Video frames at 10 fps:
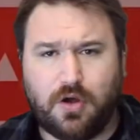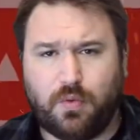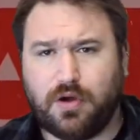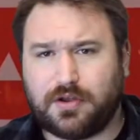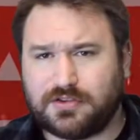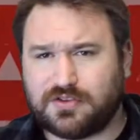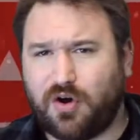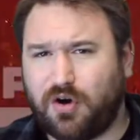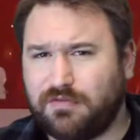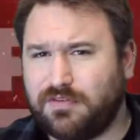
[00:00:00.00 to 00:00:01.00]
workers
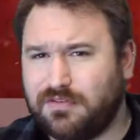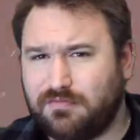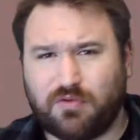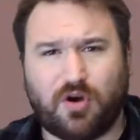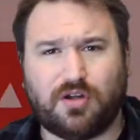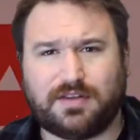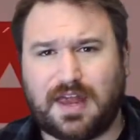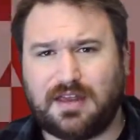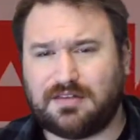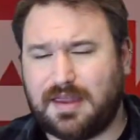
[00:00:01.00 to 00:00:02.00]
of Raw,
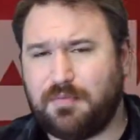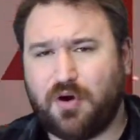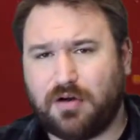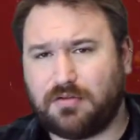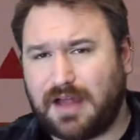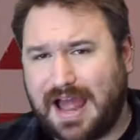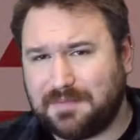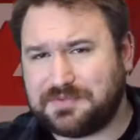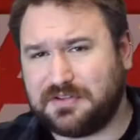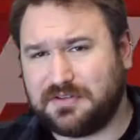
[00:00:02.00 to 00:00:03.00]
they put on
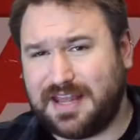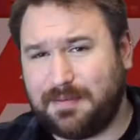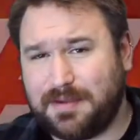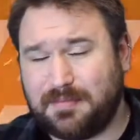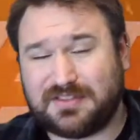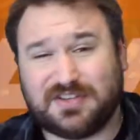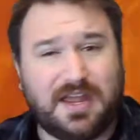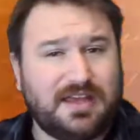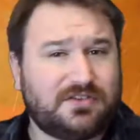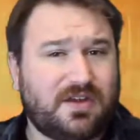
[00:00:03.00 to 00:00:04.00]
absolutely epic match.
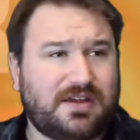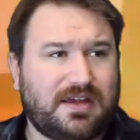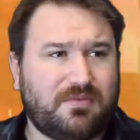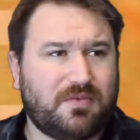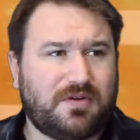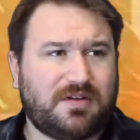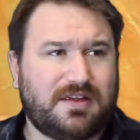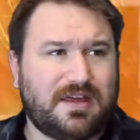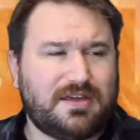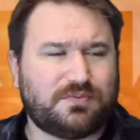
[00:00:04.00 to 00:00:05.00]

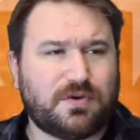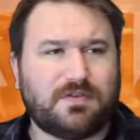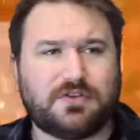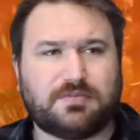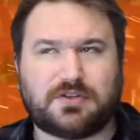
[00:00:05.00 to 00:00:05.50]
It's one of those